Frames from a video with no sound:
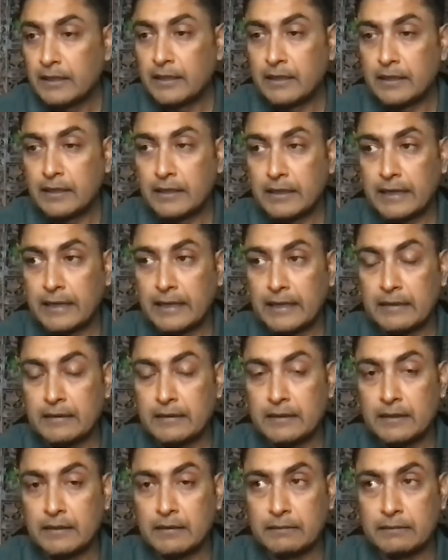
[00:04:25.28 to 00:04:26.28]
Uh,
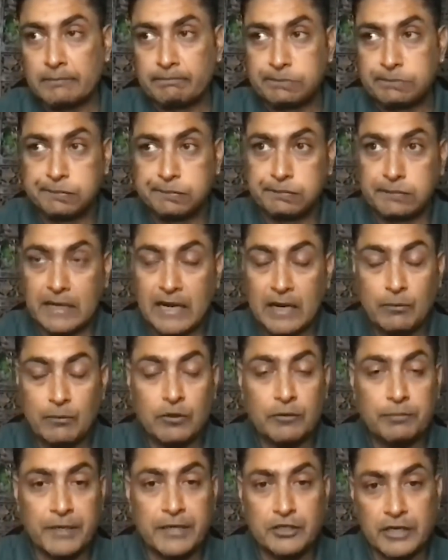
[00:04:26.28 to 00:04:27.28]
and uh, I
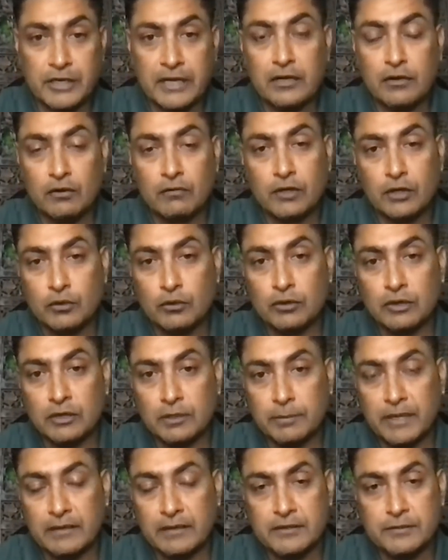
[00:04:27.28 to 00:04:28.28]
would pick Chahal over
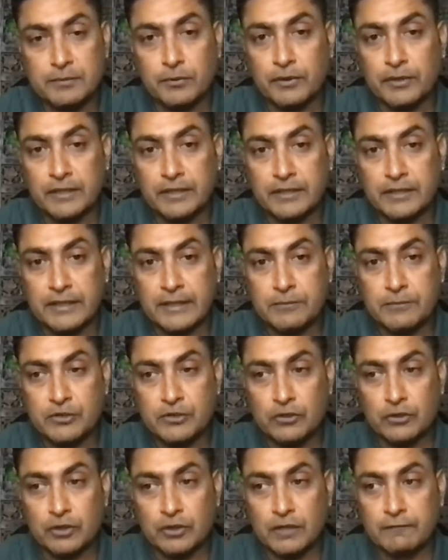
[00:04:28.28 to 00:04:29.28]
Kuldeep at this point in time.
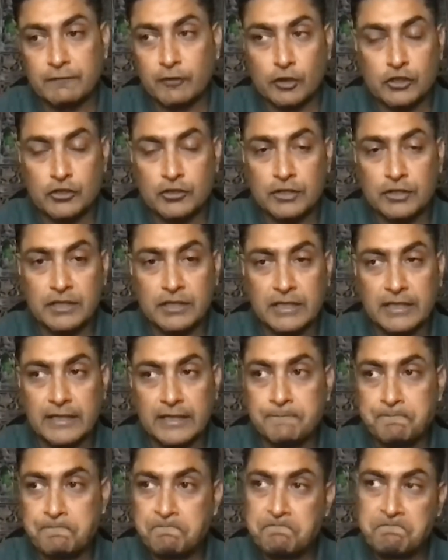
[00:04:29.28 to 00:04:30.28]
So
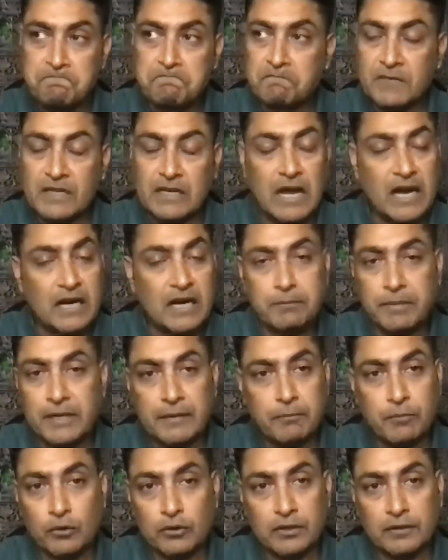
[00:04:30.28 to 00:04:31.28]
unfortunately, can't
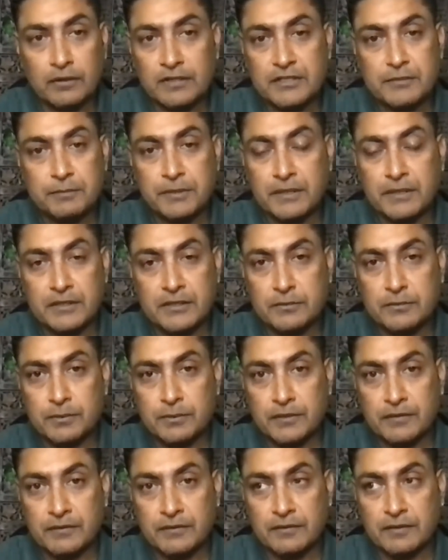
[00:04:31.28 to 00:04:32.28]
play both the wrist spinners
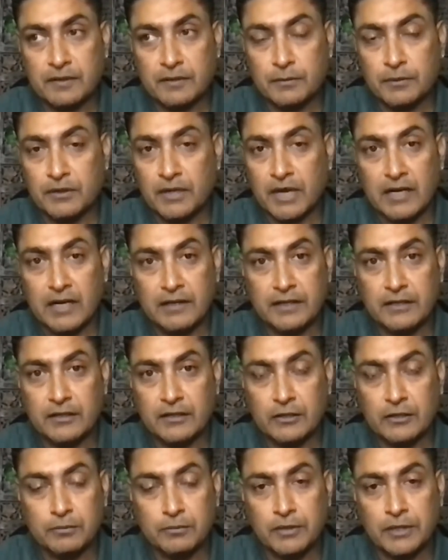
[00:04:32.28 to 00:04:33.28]
with uh, with Hardik
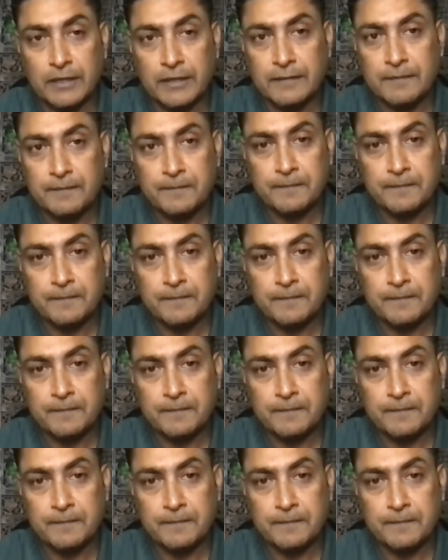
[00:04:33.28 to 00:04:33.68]
not bowling.